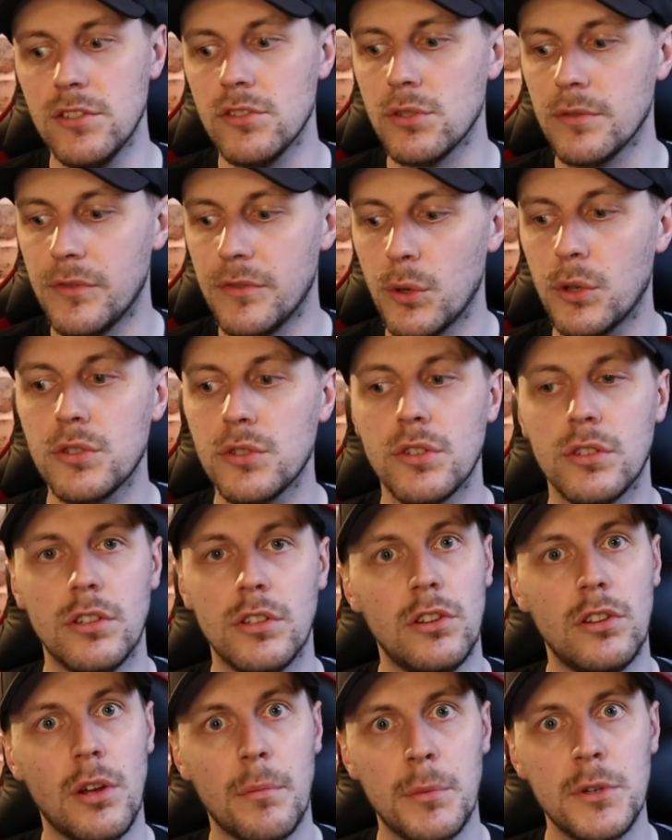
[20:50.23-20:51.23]
So focus on the
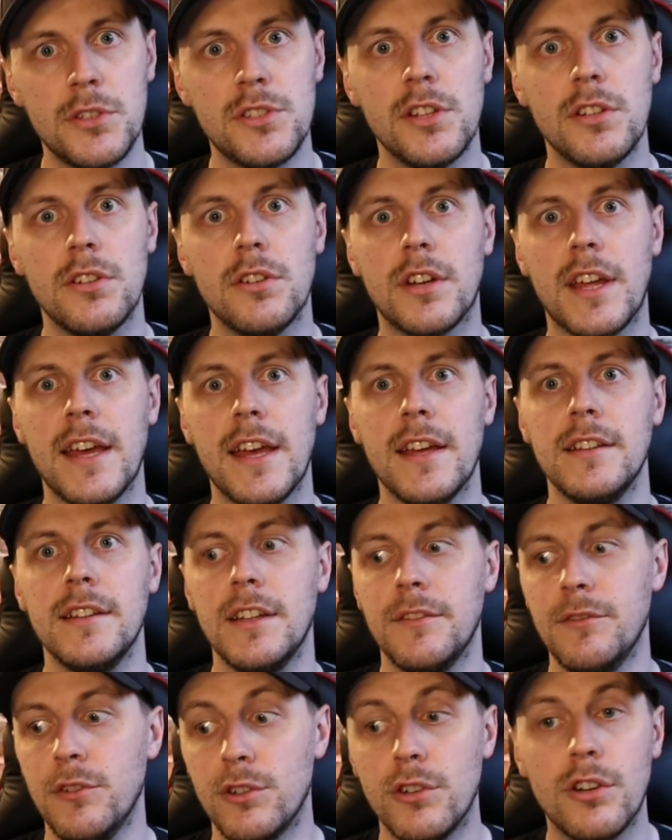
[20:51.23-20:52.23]
numbers that you're getting.
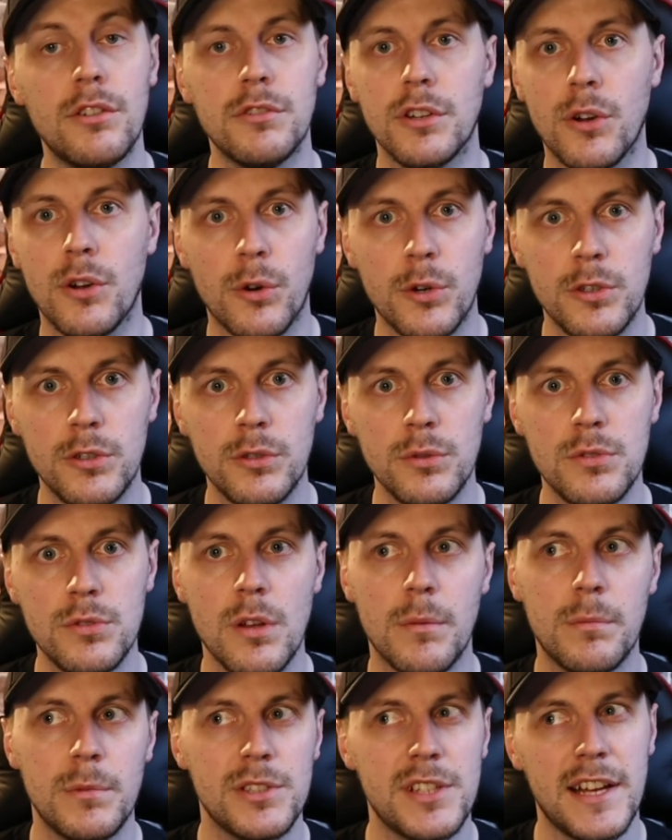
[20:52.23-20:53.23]
If you're not recording those
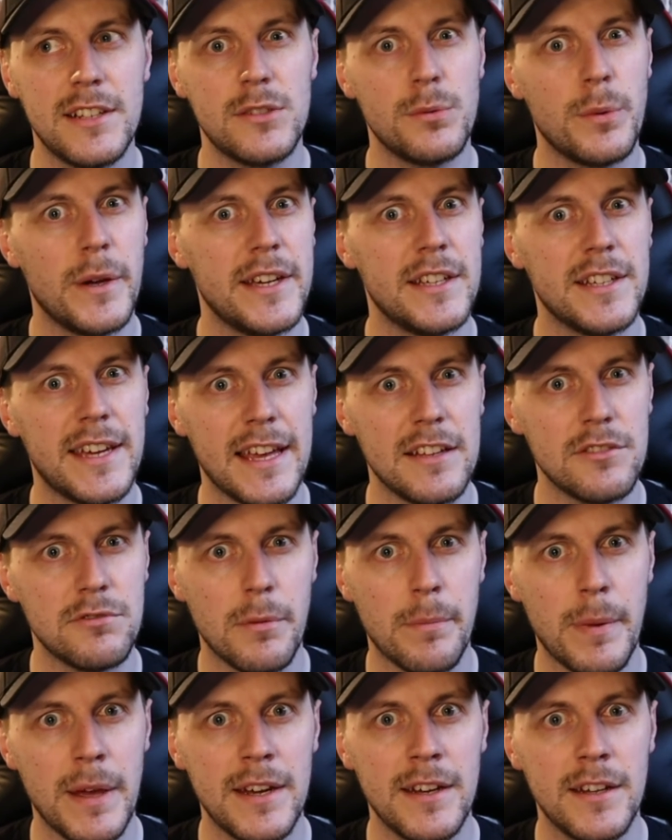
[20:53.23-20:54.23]
numbers, that's why it gets
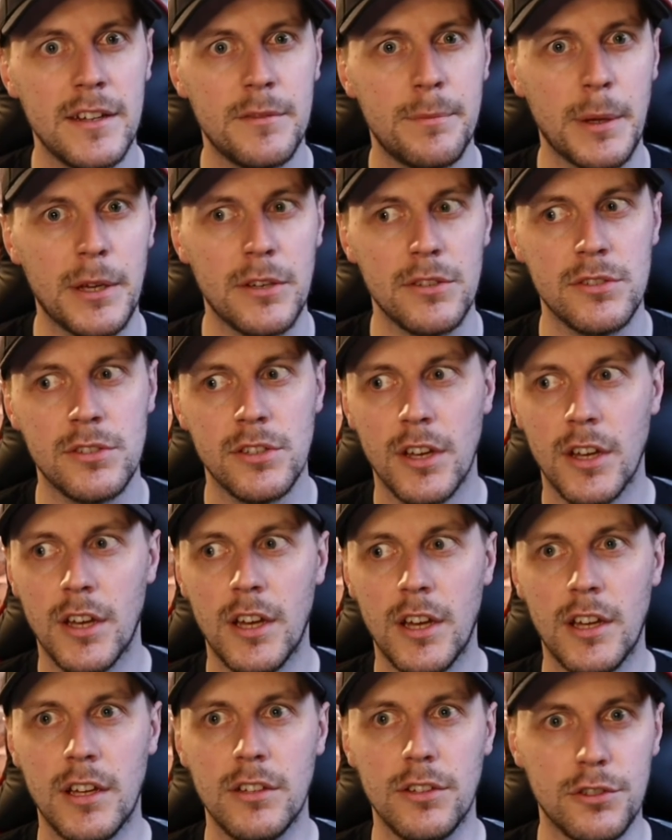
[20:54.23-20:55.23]
repetitive, because
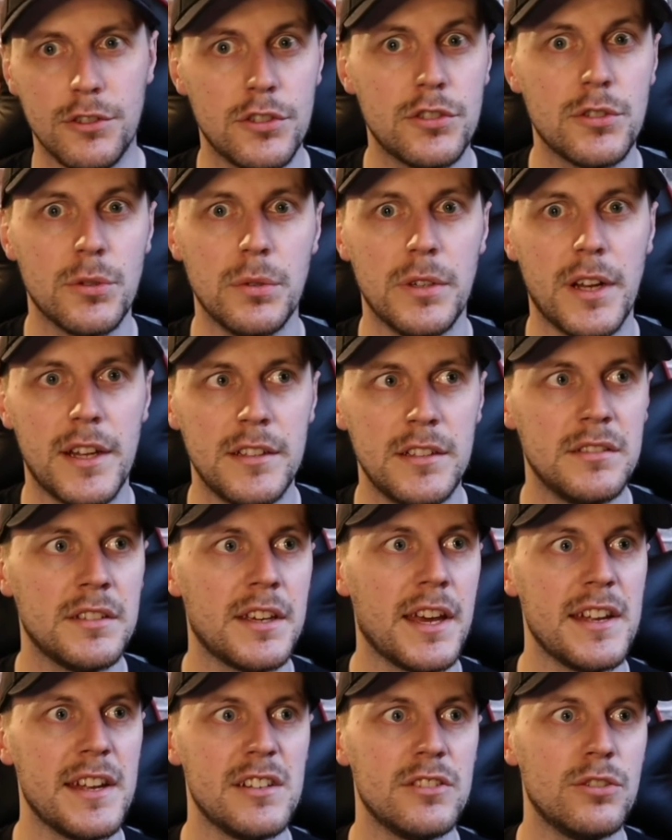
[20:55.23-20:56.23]
you're just going in and
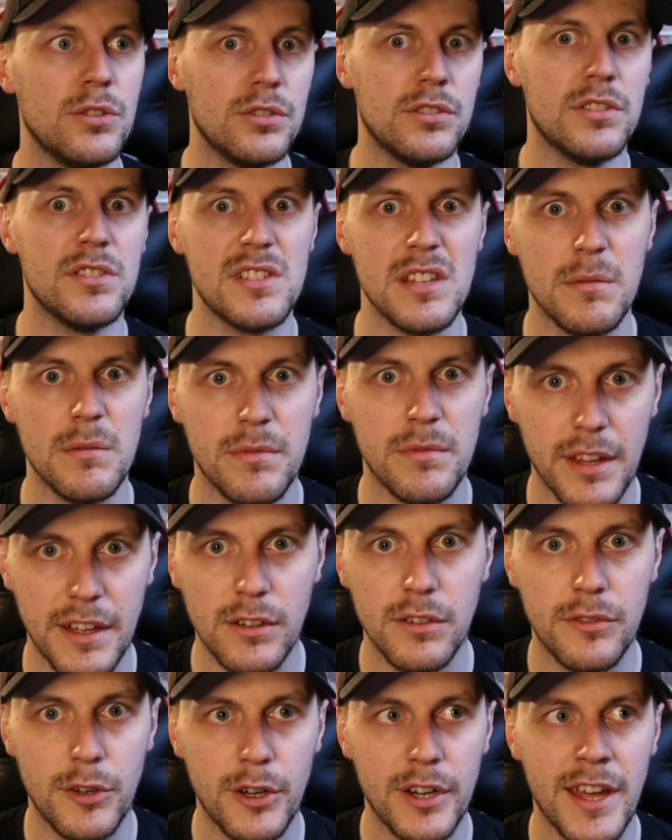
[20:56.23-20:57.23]
kind of doing the same thing
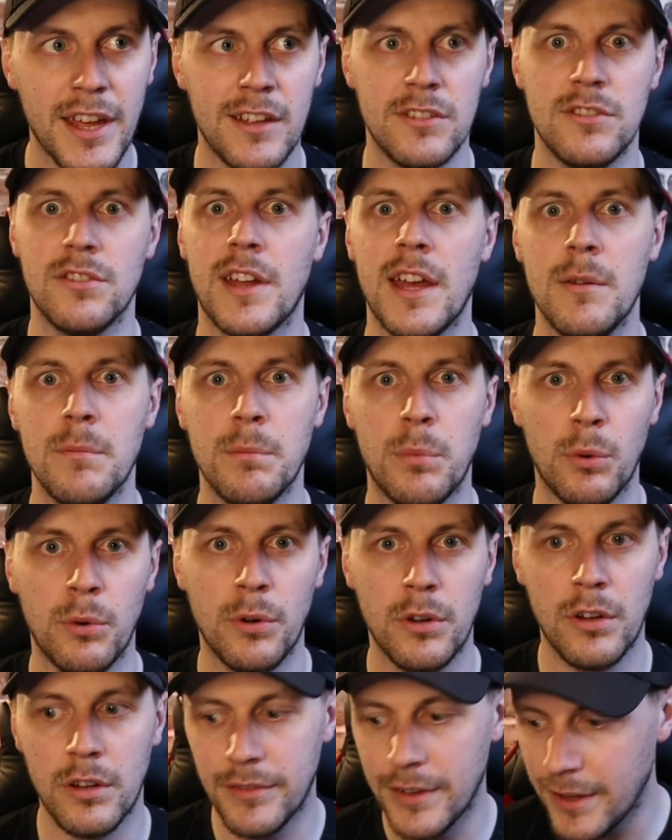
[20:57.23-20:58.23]
over again. You're getting bored
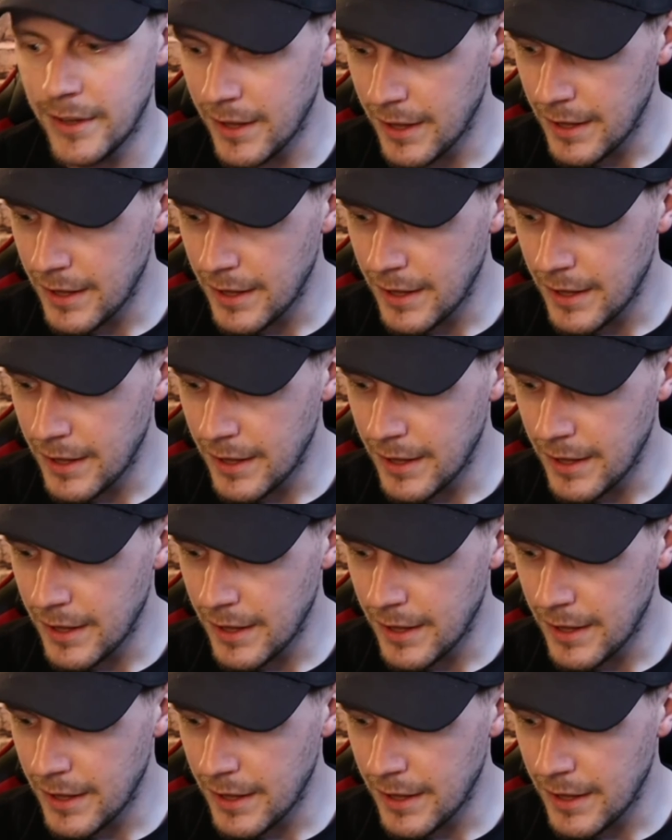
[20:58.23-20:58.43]
of it.